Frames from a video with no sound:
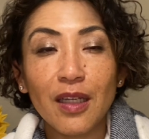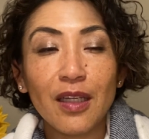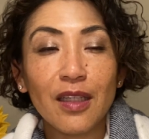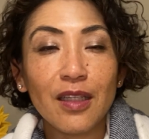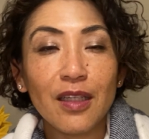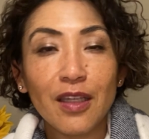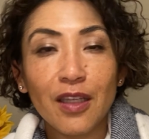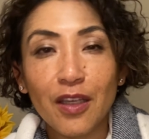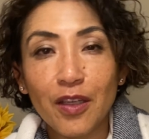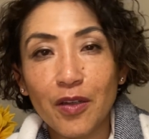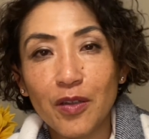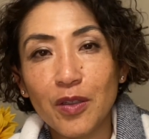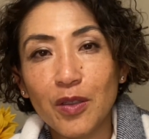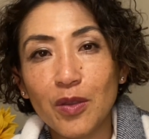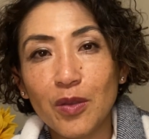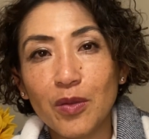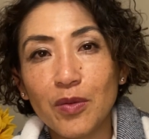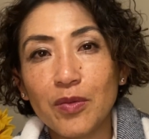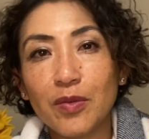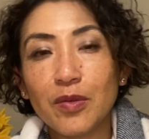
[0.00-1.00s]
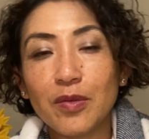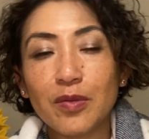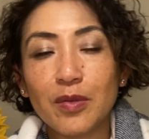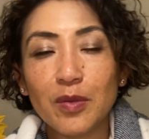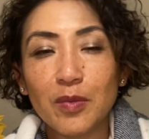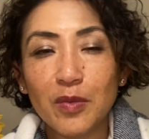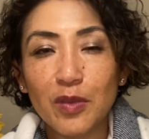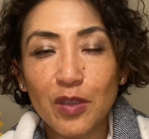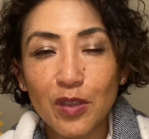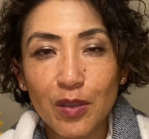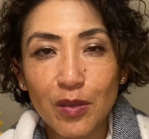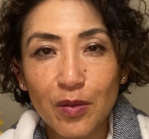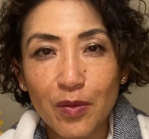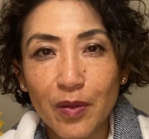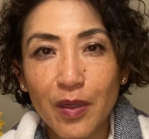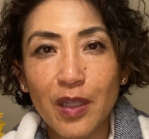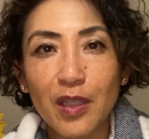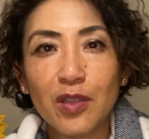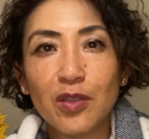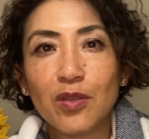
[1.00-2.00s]
that carried over from
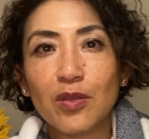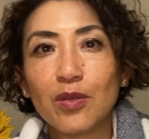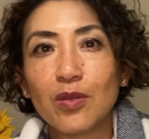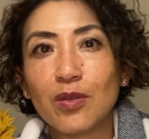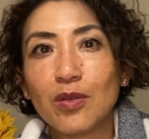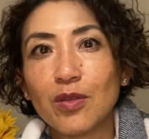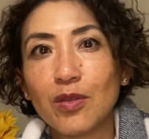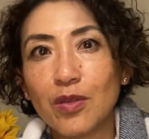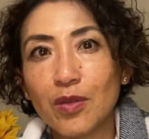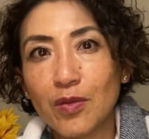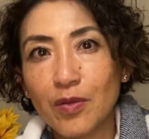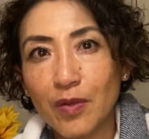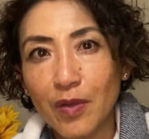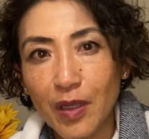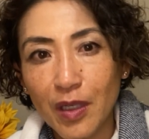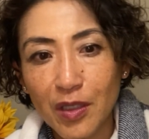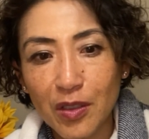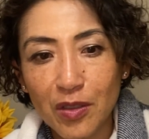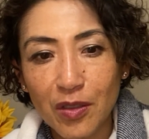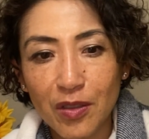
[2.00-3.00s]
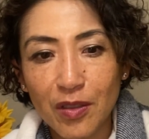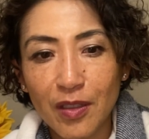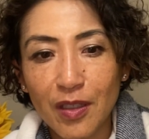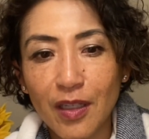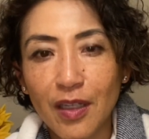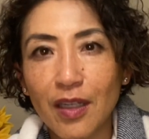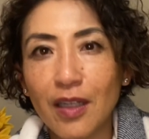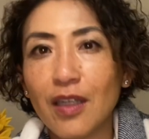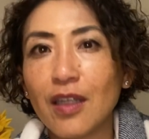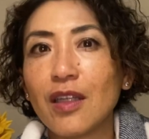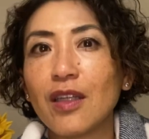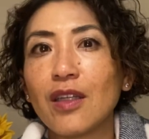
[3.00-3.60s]
generation to generation at